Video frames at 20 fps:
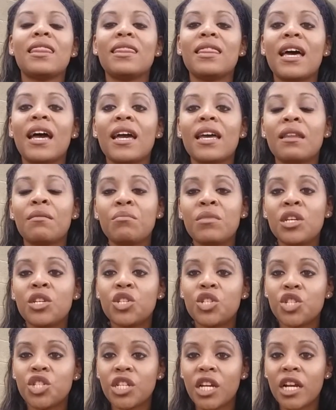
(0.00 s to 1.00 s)
that in me
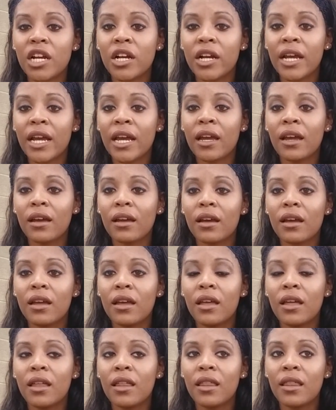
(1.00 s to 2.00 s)
sharing
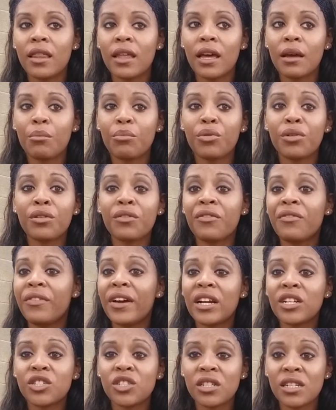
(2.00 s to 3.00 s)
that
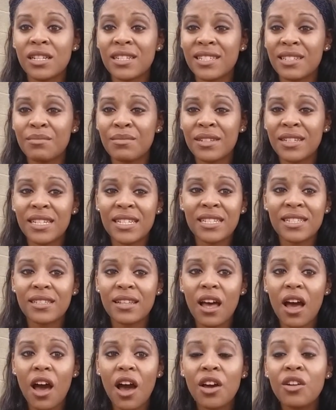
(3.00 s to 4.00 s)
perfectionism is
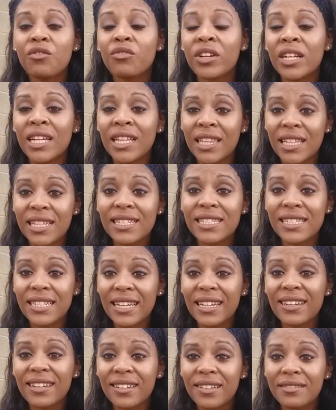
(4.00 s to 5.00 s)

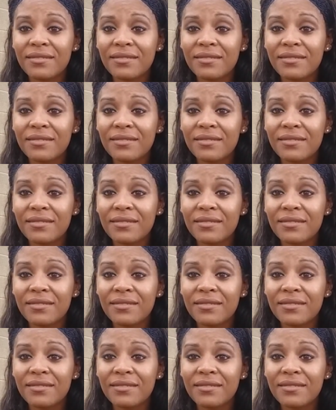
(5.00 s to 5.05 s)
unrealistic,